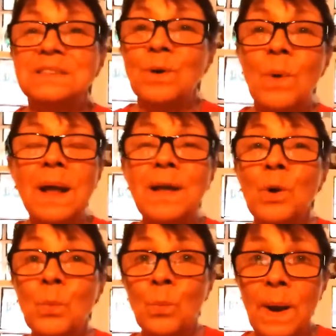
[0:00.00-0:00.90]
So I
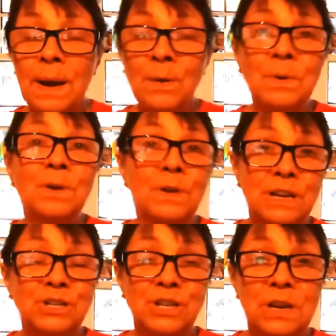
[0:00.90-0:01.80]
got a round
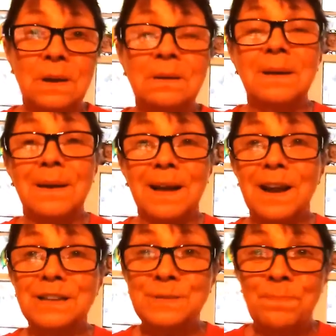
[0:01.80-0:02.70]
cookie sheet, and I
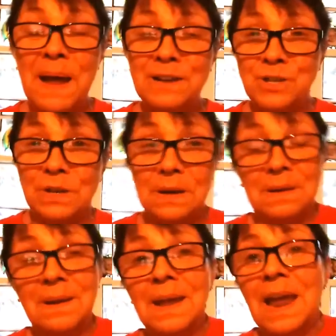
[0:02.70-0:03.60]
got a
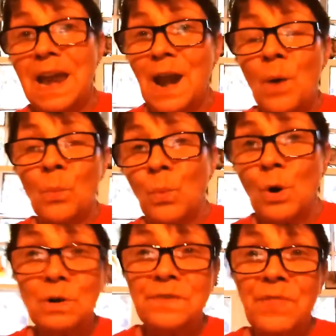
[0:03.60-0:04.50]
spatula, and I
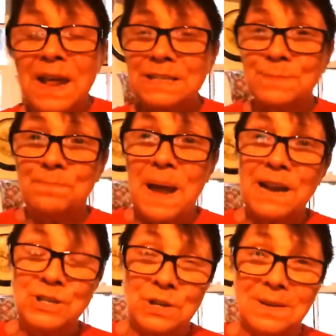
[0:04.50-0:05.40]
worked that
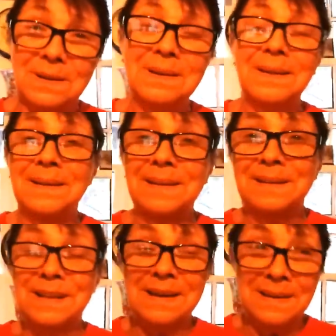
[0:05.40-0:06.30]
spatula
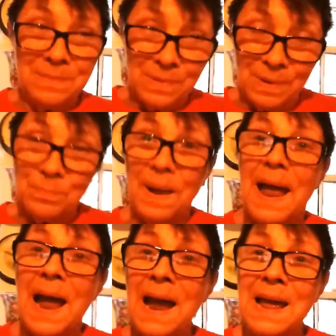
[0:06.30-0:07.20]

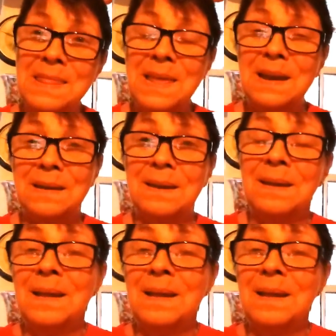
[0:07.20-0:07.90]
behind that